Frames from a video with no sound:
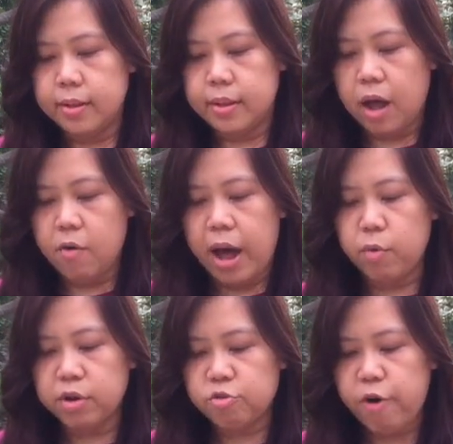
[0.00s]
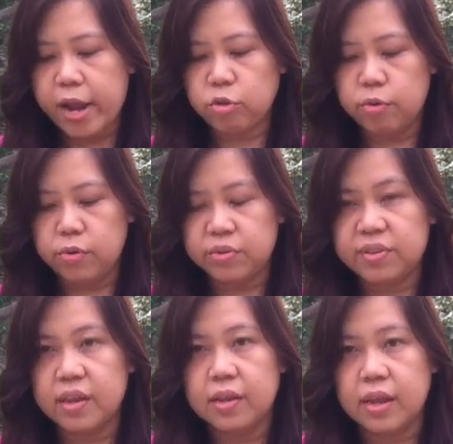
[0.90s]
Now I will try to
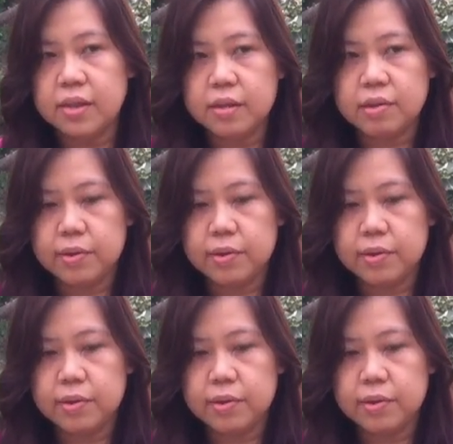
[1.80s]
loosen it,